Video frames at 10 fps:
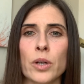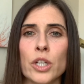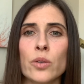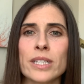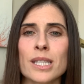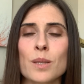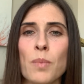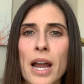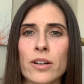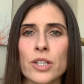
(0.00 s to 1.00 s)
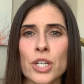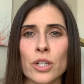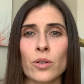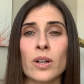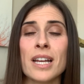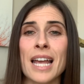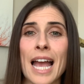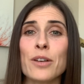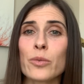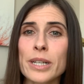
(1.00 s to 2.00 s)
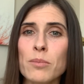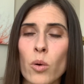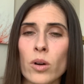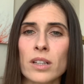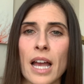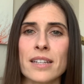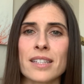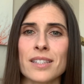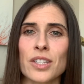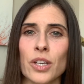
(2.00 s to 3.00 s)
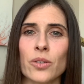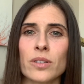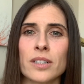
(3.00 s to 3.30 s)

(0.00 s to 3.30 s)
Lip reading: who inspires you and remoralizes you.